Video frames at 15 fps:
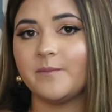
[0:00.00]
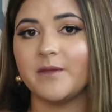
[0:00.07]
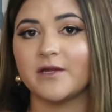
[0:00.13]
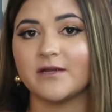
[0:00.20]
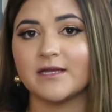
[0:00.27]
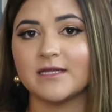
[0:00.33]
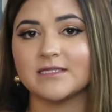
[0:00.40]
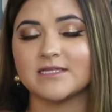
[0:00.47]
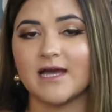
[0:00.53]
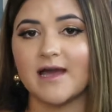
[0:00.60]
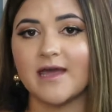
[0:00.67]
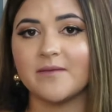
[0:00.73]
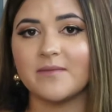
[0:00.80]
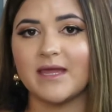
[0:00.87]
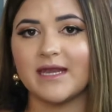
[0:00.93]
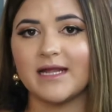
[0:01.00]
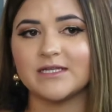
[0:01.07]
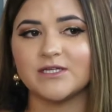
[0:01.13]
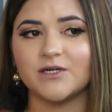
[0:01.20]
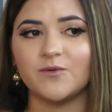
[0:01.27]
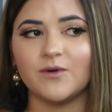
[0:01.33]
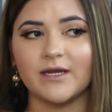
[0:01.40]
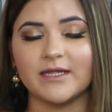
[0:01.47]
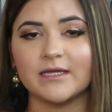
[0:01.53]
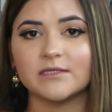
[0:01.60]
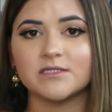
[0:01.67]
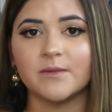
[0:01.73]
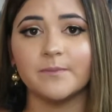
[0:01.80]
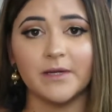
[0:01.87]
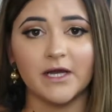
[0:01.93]
period of time and I don't want
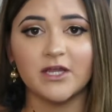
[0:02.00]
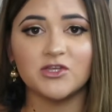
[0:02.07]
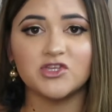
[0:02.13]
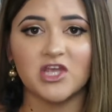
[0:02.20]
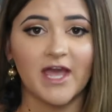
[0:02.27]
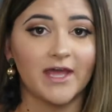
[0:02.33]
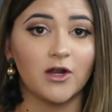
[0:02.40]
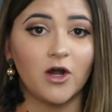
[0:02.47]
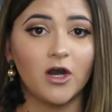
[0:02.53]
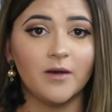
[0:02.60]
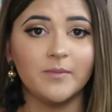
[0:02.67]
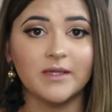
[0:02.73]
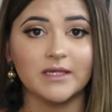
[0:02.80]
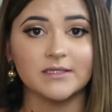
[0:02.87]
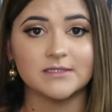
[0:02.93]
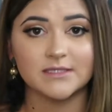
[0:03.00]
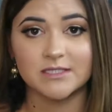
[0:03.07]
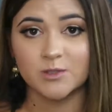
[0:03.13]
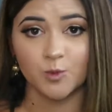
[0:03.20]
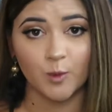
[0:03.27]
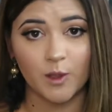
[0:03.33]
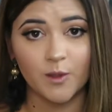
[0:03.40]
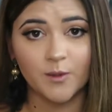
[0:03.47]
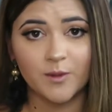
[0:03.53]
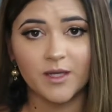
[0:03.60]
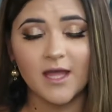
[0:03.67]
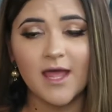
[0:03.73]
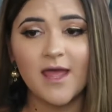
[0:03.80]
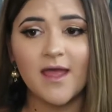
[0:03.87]
it to budge at all, because this won't.